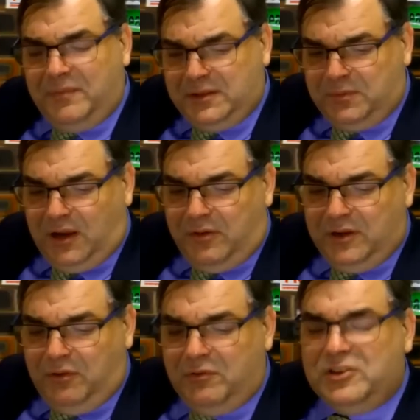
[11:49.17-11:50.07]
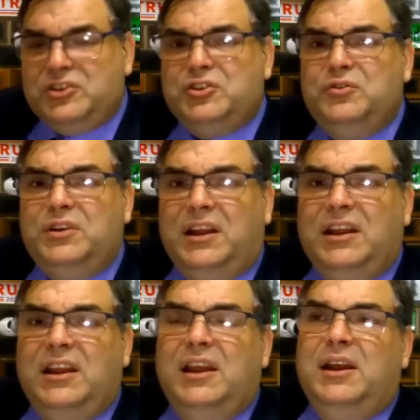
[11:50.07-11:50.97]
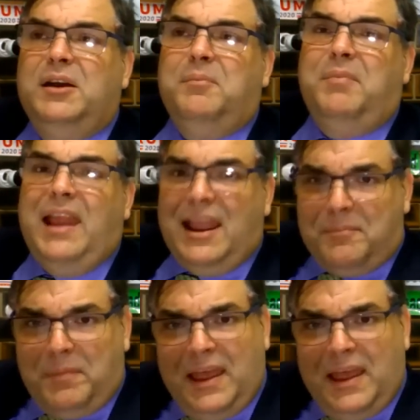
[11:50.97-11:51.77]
That's what I would, or a Tudor Black